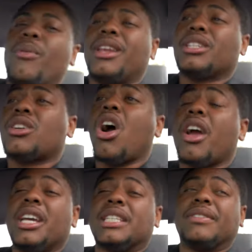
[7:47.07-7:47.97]
the way, this
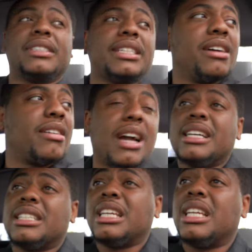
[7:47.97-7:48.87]
car is for sale,
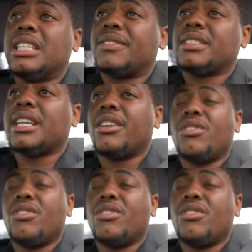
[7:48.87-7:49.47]
guys. It is for sale.